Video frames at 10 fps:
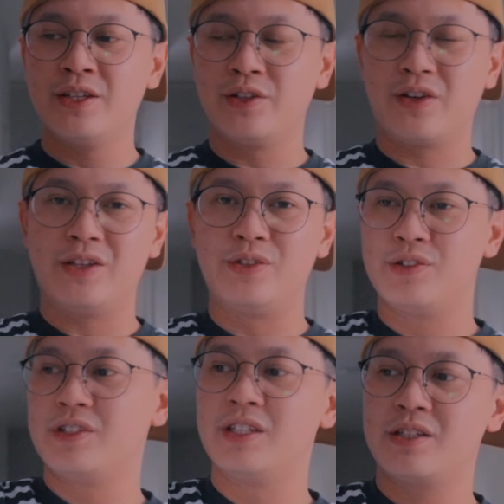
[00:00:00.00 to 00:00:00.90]
you can
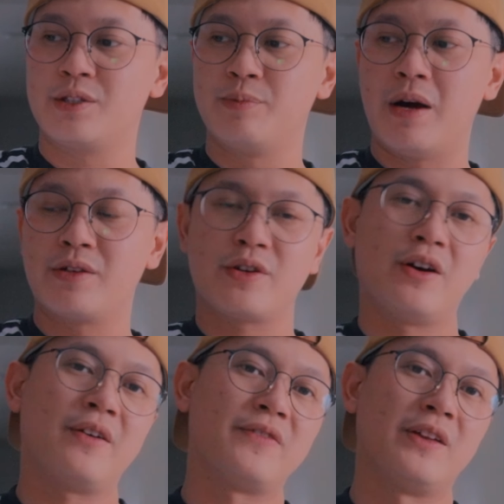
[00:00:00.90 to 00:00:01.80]
use this to bounce
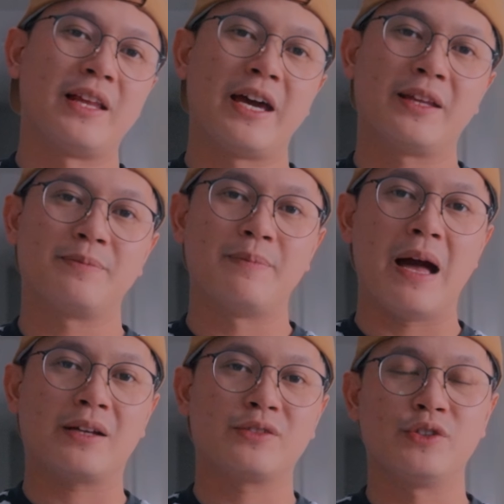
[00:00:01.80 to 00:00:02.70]
off the light
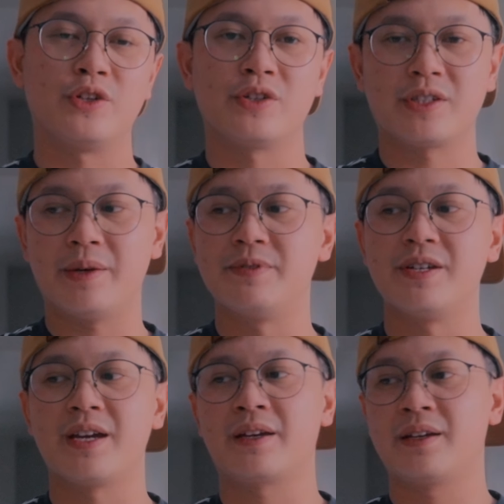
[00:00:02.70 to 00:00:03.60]
back to your
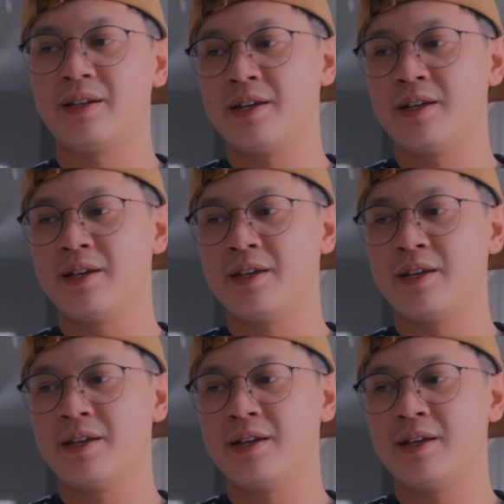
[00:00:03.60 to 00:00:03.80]
subject.